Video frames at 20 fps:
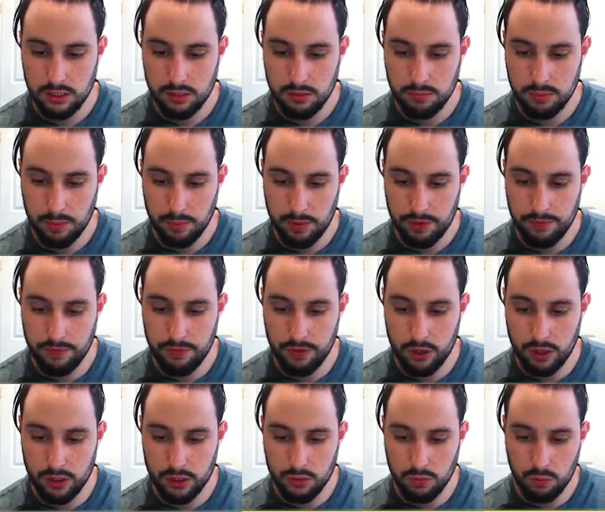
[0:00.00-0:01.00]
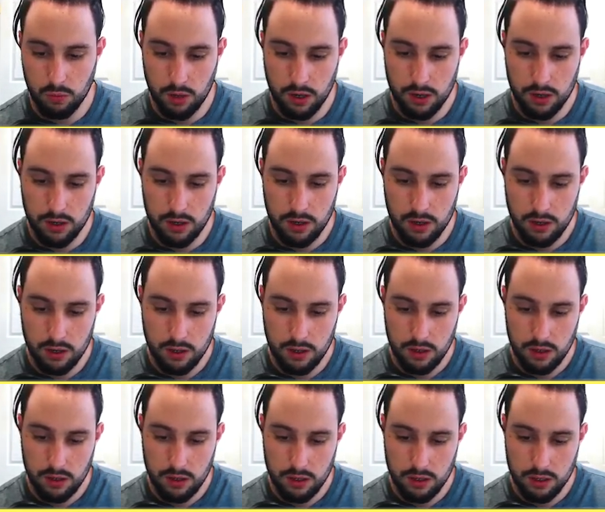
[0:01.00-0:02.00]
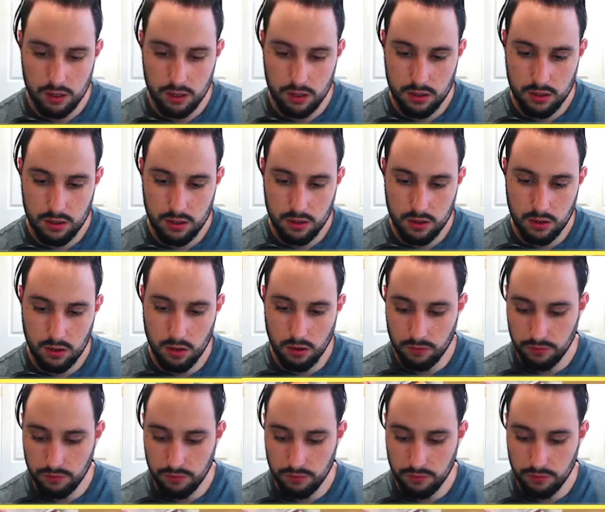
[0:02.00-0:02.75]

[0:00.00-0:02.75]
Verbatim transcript: But my first one of